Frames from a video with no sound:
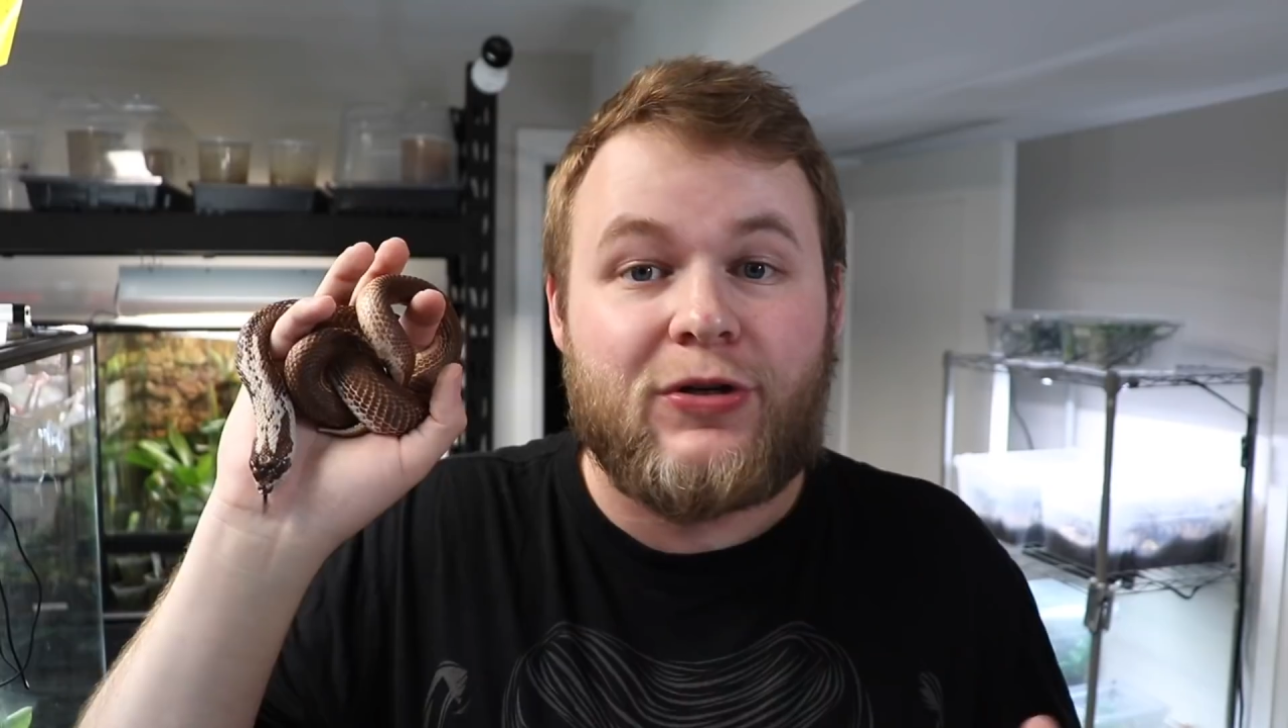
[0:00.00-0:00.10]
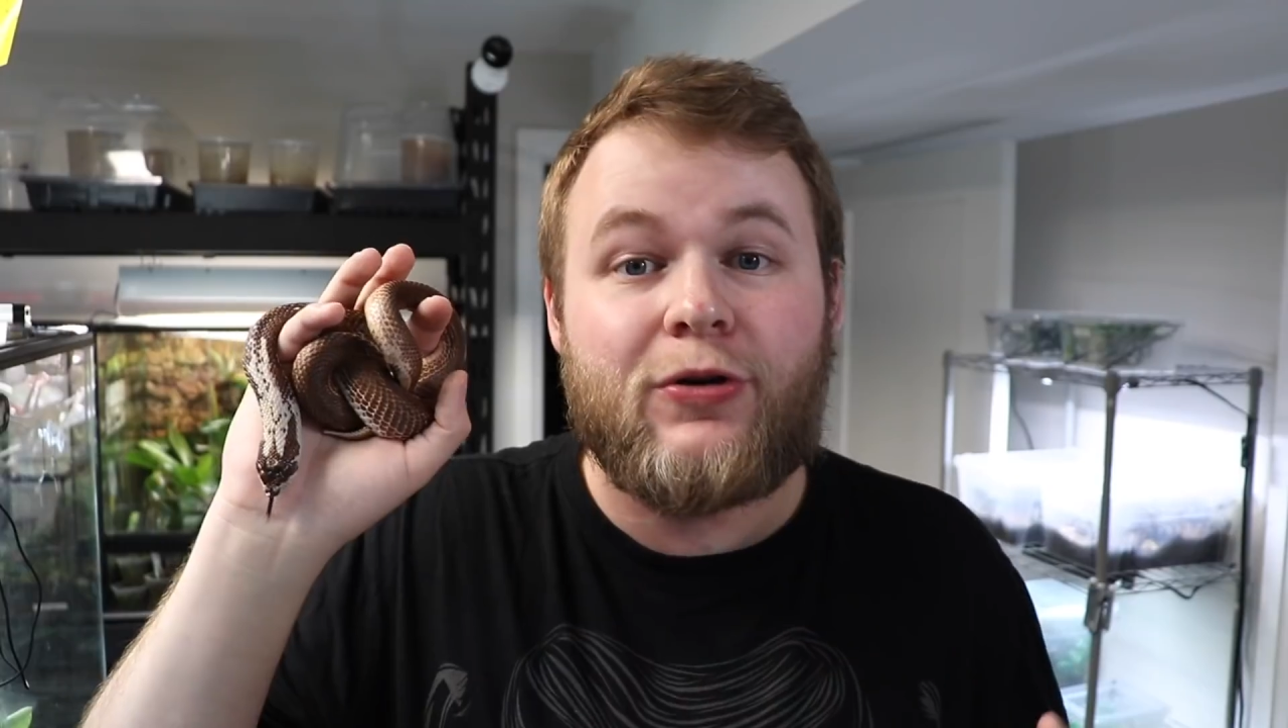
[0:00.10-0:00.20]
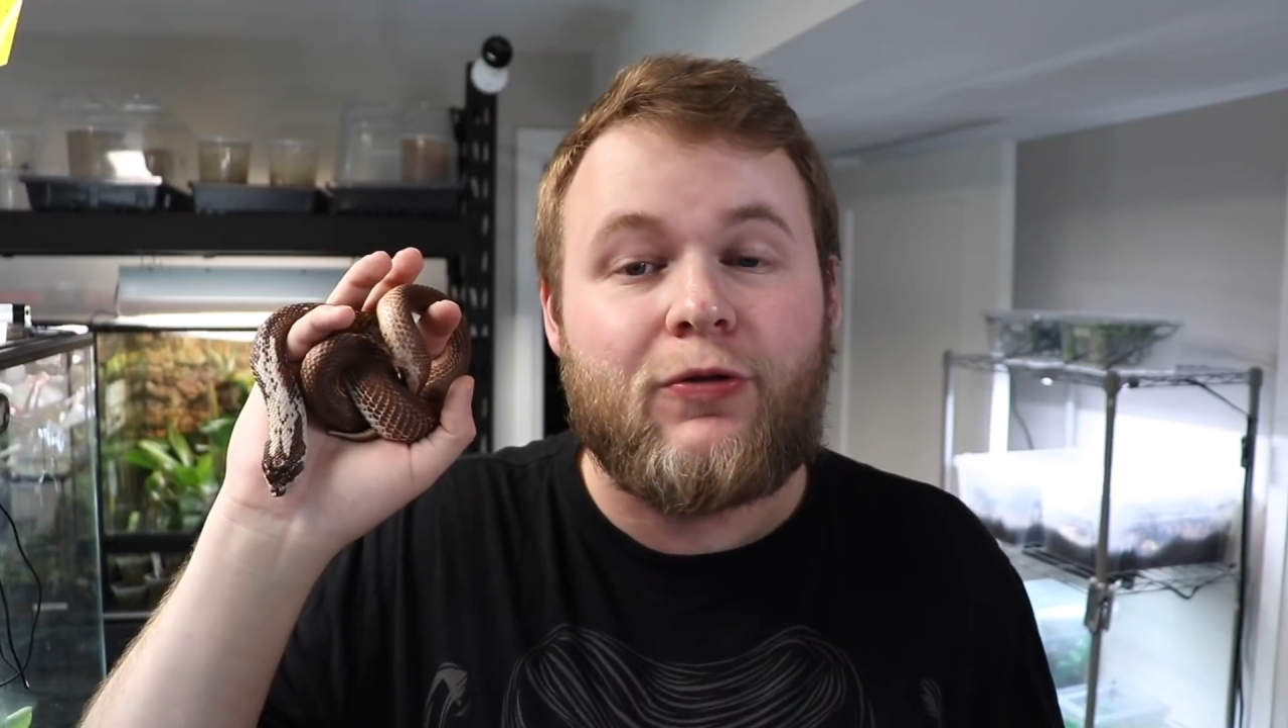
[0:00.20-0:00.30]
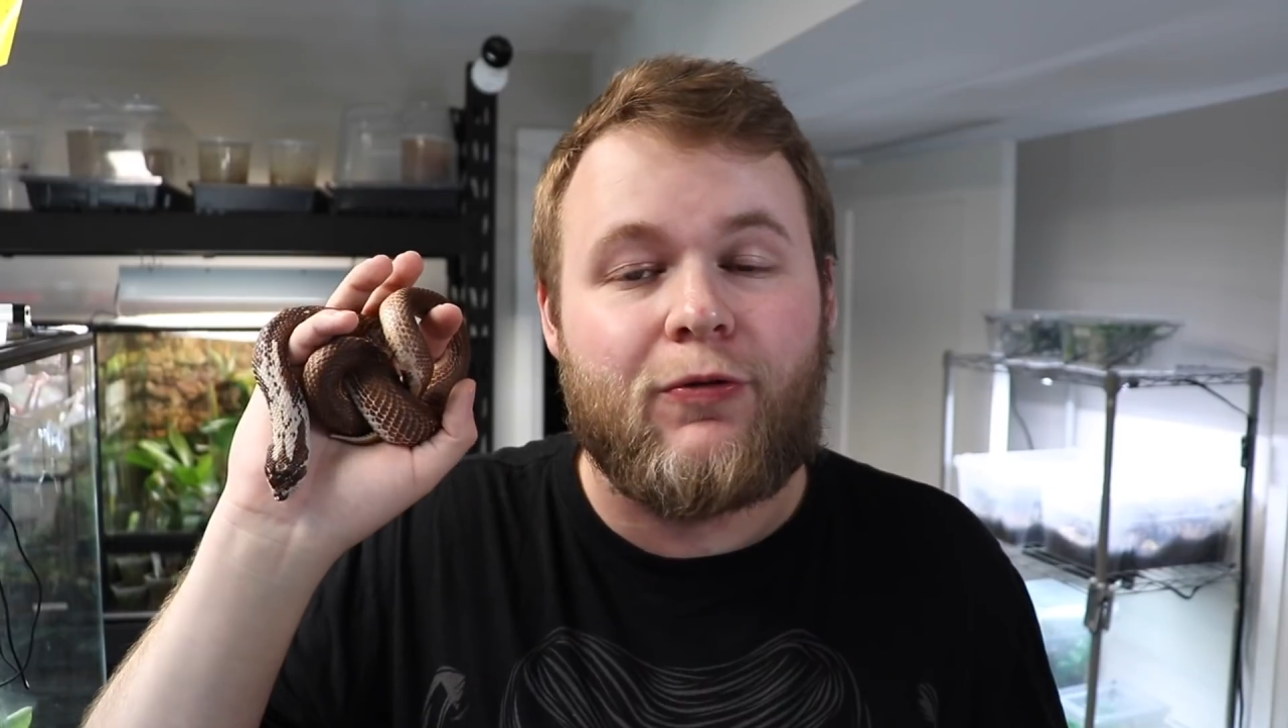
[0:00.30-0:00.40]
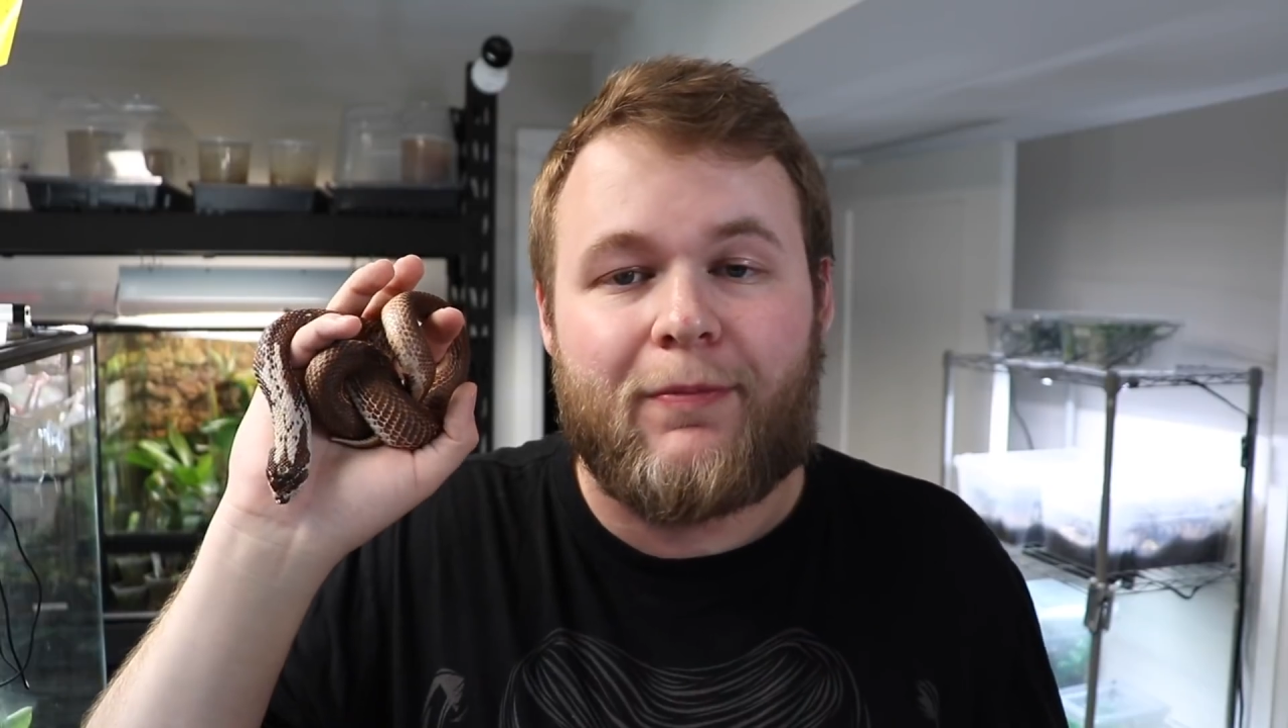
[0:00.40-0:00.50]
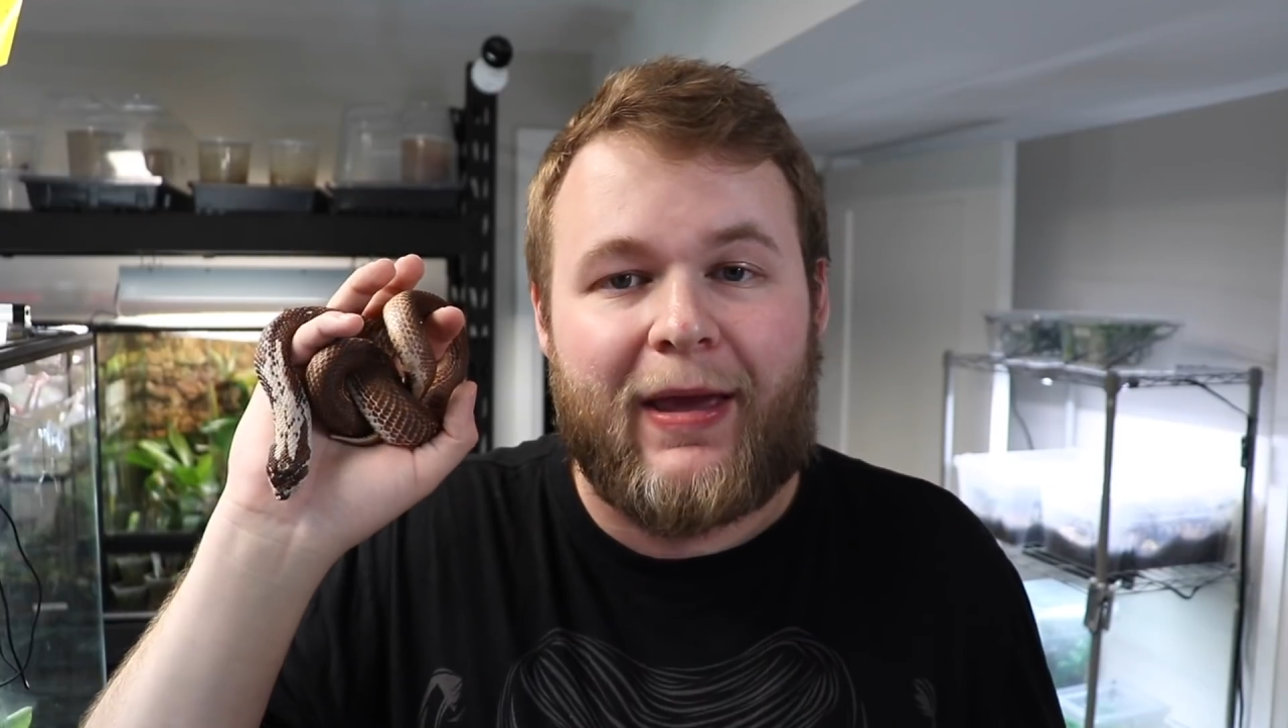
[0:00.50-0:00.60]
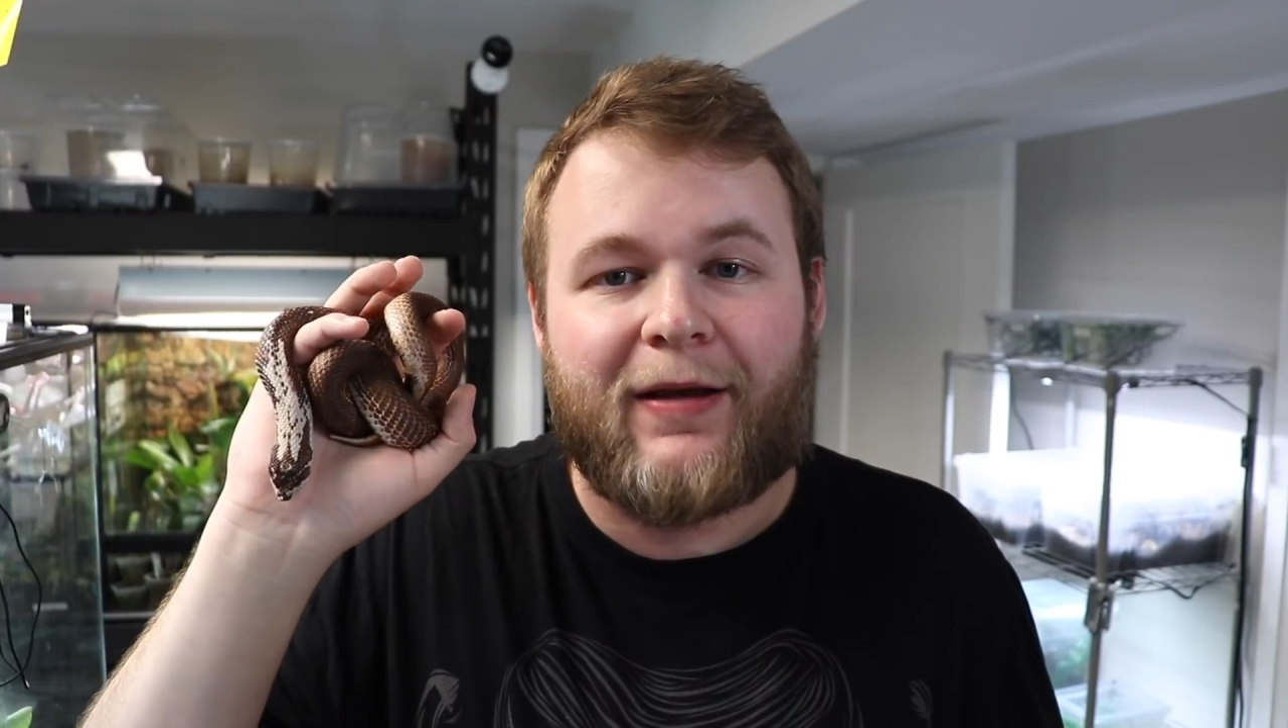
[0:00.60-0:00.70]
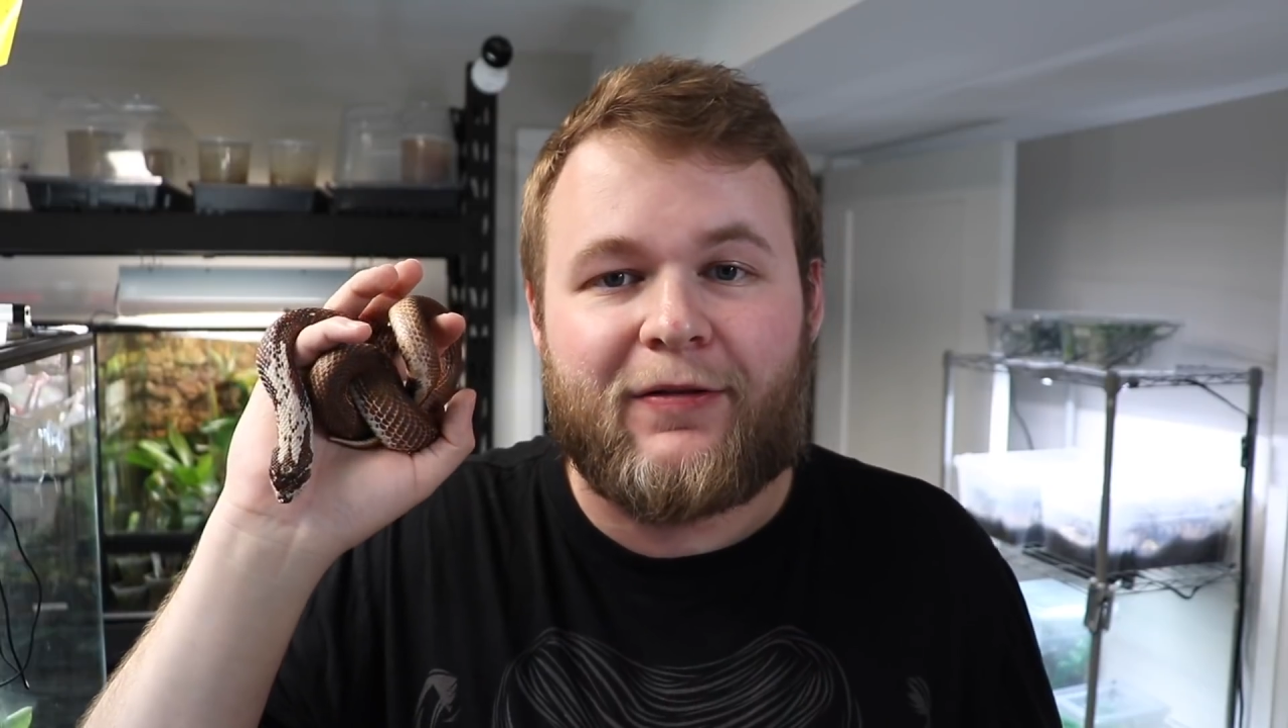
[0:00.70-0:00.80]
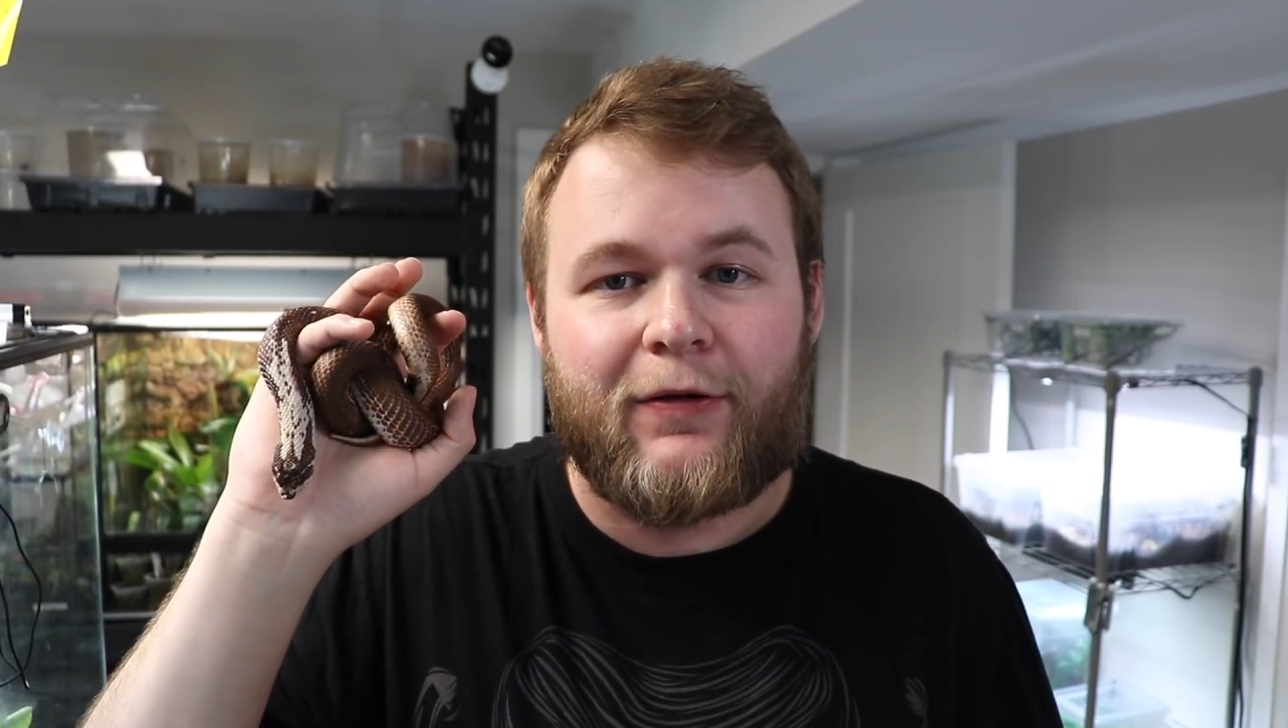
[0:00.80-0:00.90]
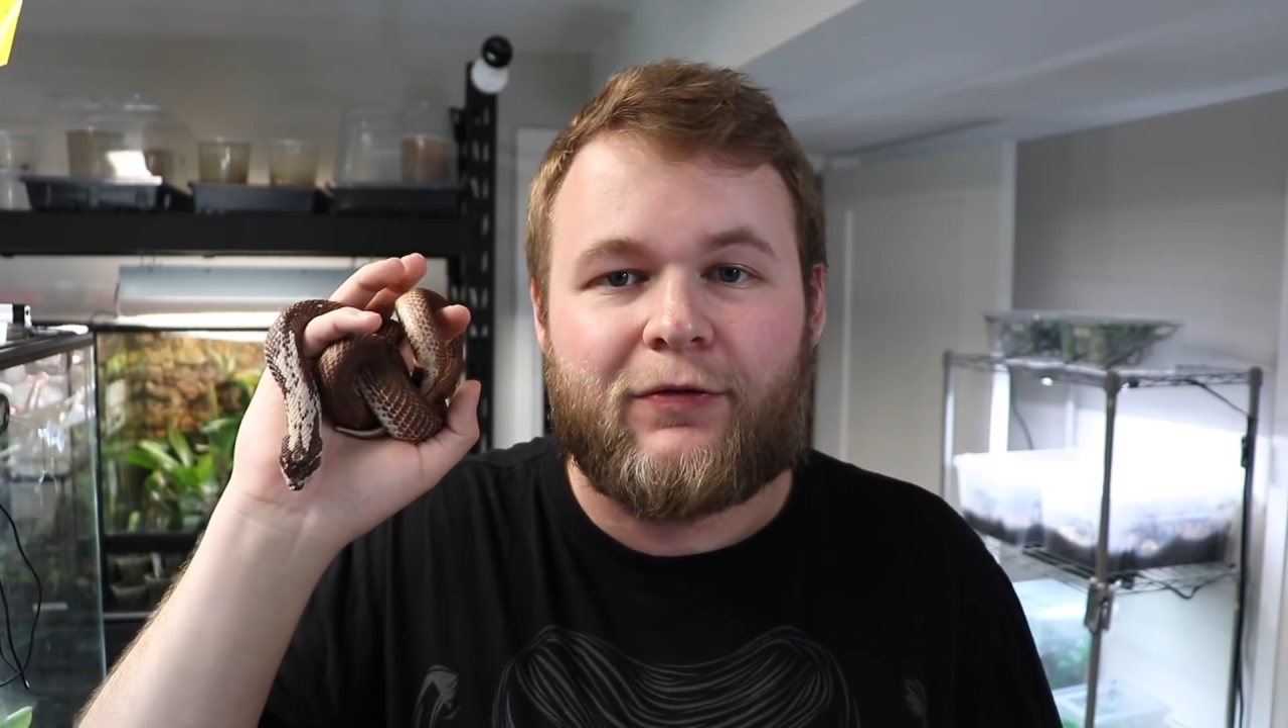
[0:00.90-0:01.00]
do make
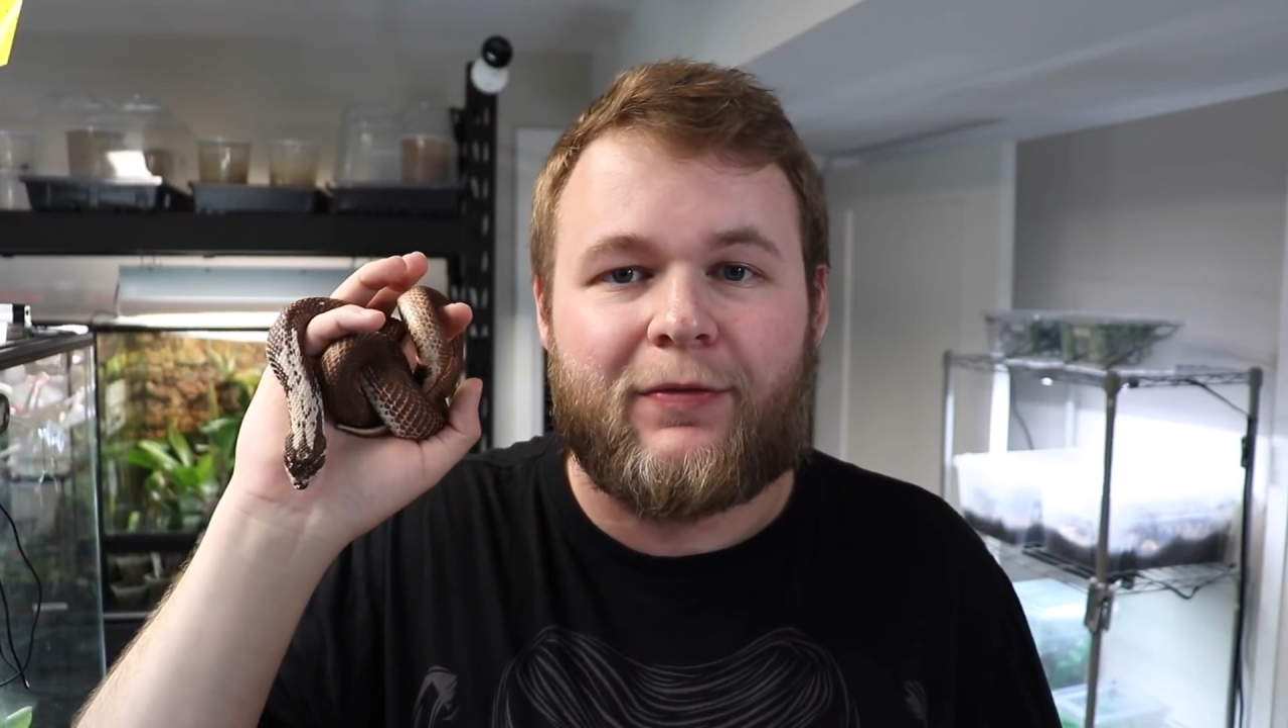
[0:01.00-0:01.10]
such